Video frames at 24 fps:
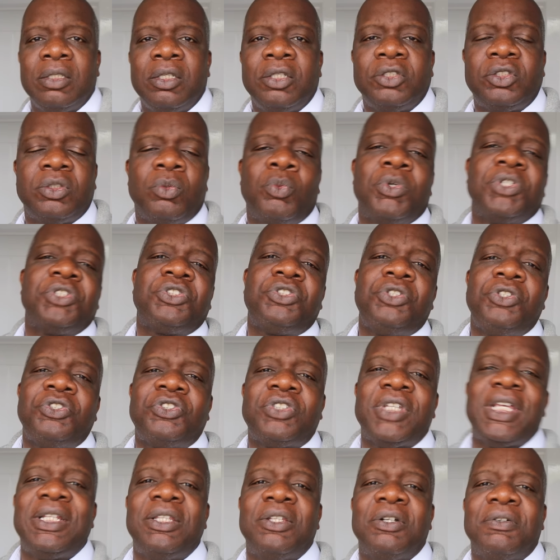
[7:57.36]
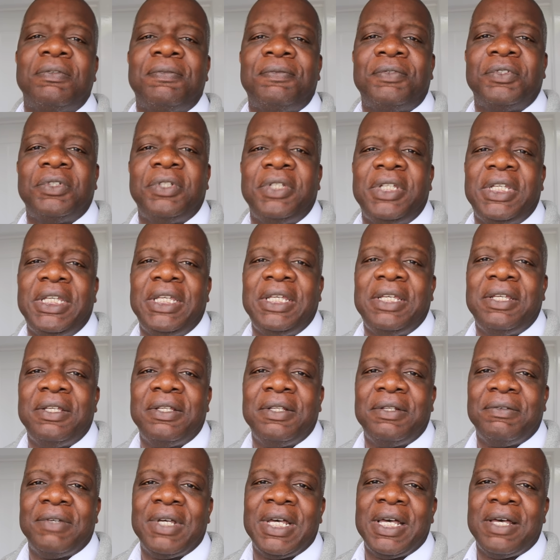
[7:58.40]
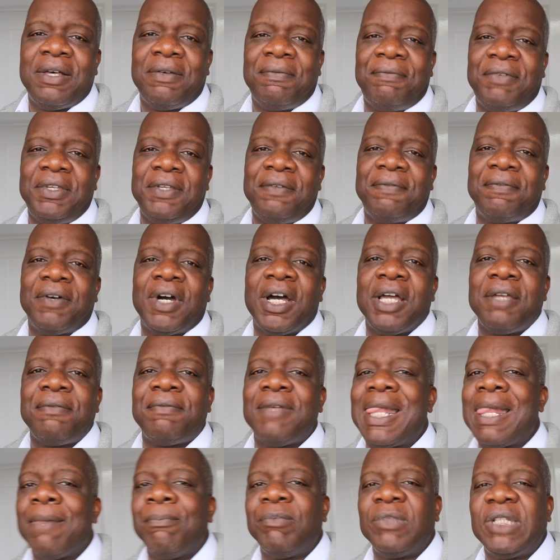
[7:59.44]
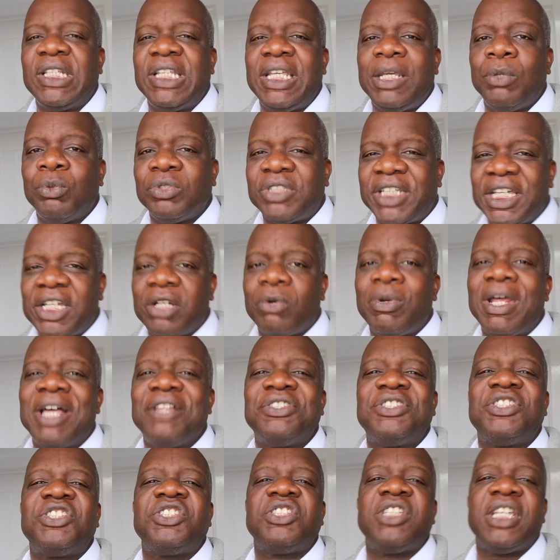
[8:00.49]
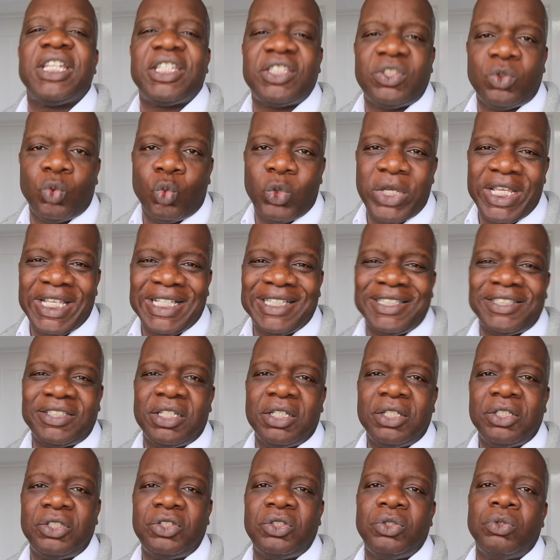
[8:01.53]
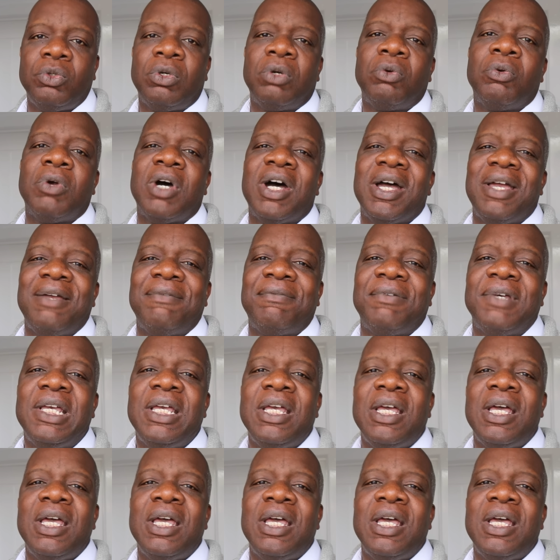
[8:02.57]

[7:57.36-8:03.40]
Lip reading: So once you send off for the V5, it will take around 6 weeks to arrive.